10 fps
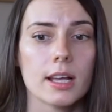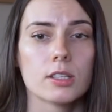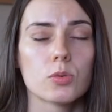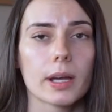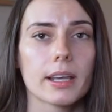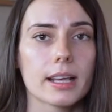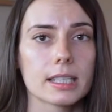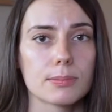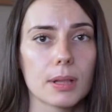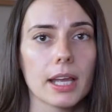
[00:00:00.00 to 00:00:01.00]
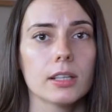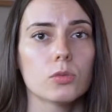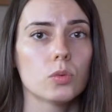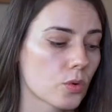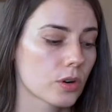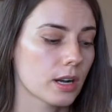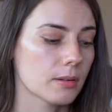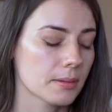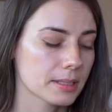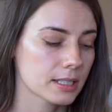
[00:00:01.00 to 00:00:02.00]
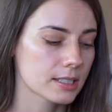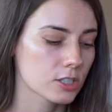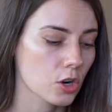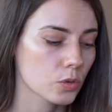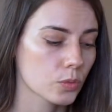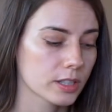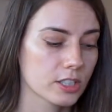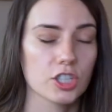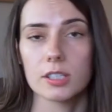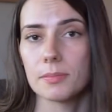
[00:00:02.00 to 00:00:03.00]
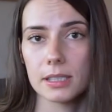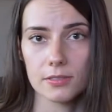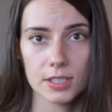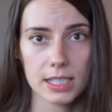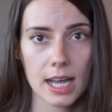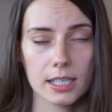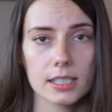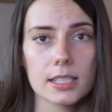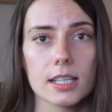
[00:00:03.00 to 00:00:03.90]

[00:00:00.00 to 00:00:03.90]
So I explained, or I'm going to start with adjustment of status.